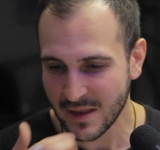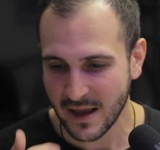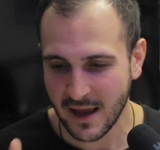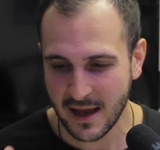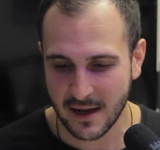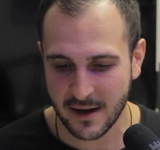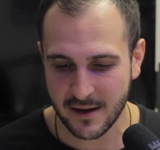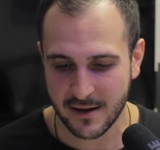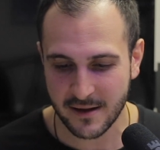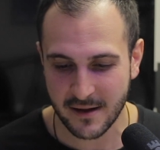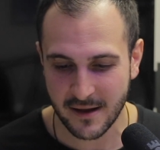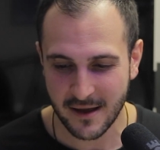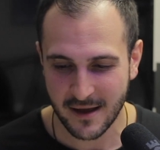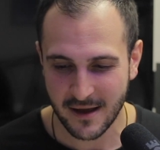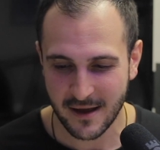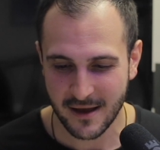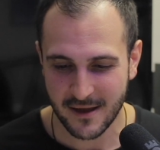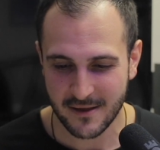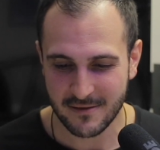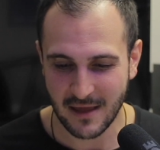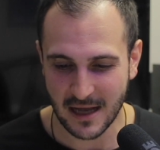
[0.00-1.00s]
And
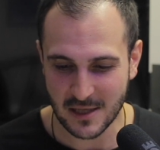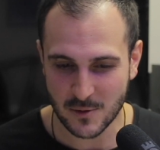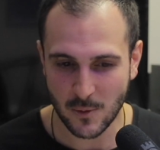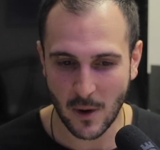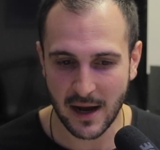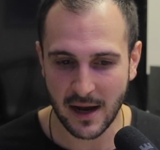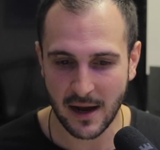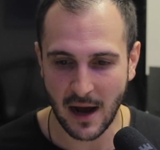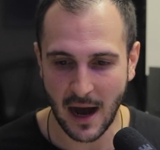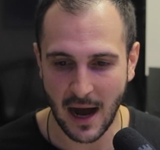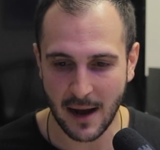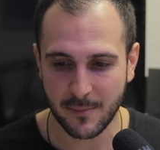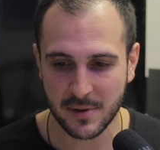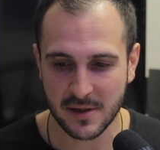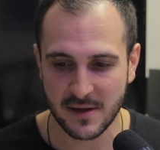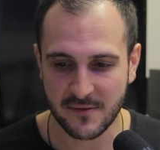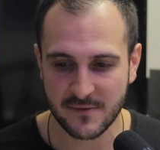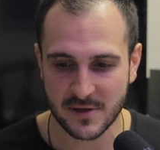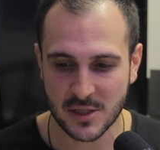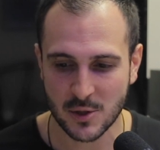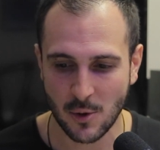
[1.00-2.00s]
that's why I
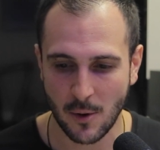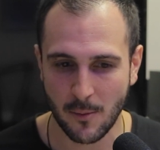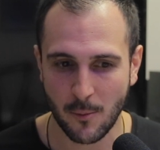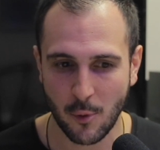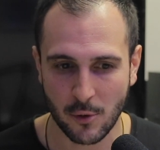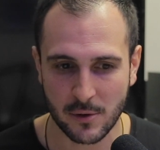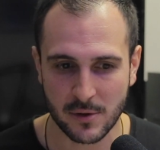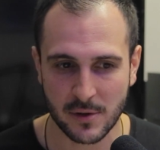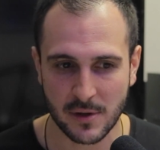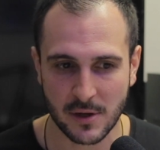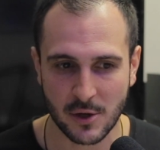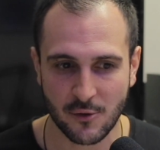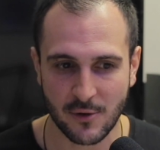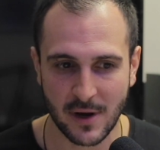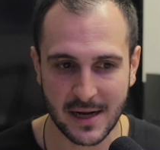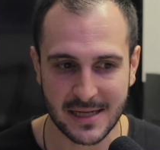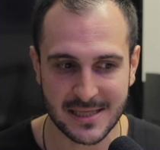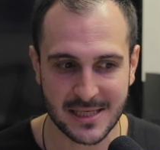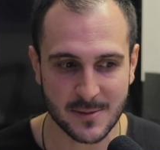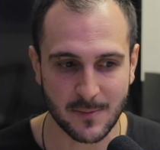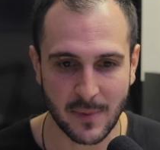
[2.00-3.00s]
believe it's so important to
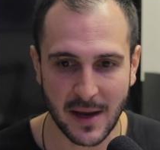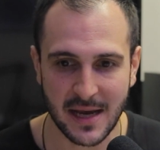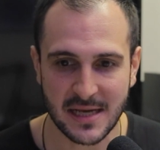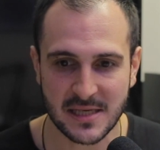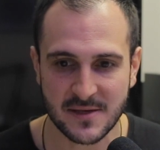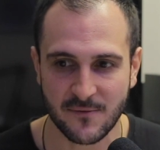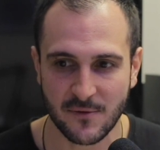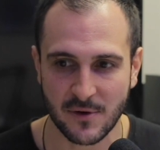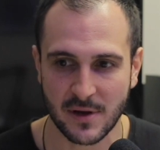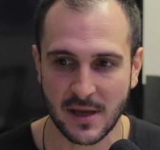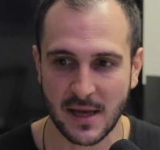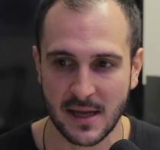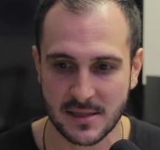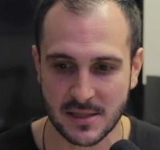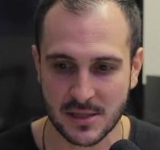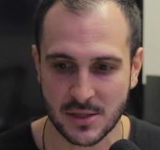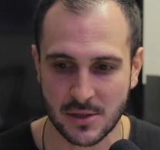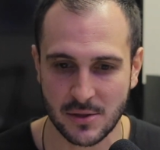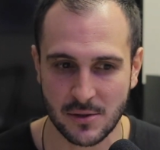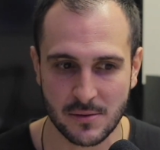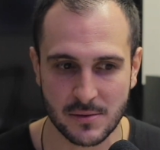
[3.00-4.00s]
create space for
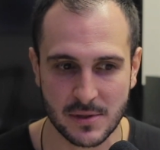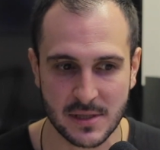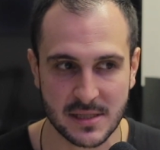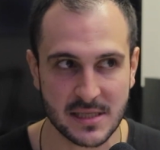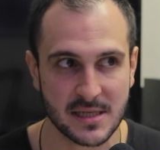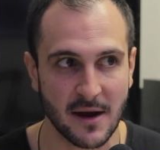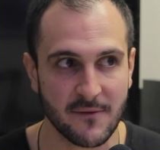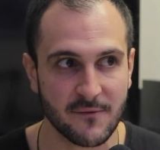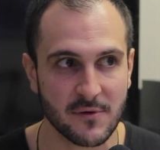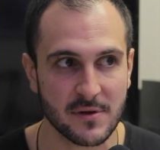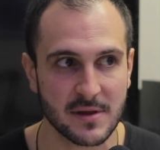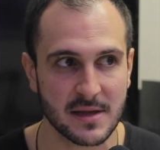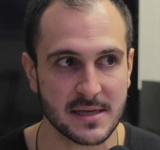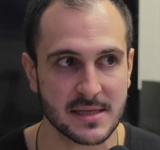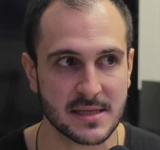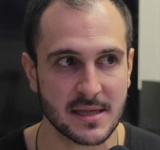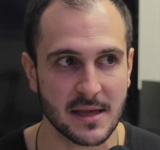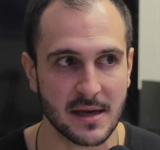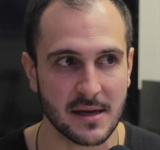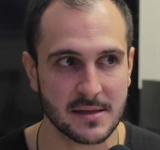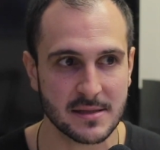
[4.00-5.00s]
kids to discover
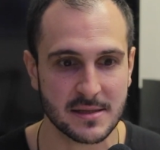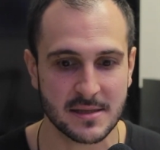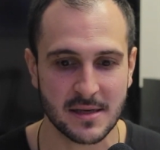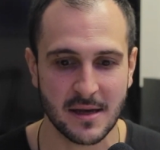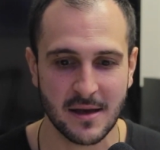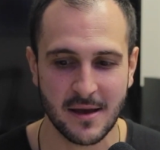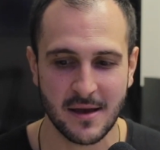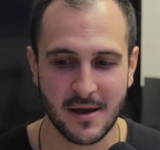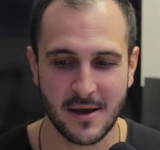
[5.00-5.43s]
these things,